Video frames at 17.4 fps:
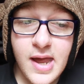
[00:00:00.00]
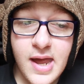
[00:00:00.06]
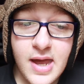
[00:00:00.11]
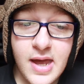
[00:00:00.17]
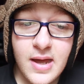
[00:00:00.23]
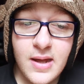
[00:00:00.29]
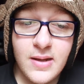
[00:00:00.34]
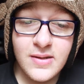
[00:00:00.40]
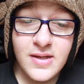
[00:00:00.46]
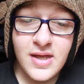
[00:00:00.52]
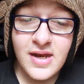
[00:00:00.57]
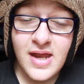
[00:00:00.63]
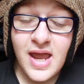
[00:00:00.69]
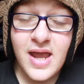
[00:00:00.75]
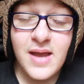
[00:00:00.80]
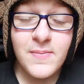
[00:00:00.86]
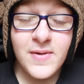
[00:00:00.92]
and then
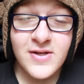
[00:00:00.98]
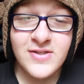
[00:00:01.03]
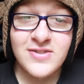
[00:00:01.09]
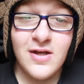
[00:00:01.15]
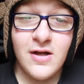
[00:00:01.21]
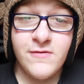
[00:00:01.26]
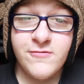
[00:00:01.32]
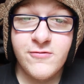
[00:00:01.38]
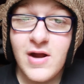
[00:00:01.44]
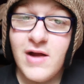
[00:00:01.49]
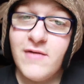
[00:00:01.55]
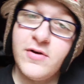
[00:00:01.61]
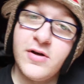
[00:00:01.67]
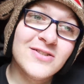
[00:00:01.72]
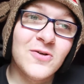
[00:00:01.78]
hate myself forever.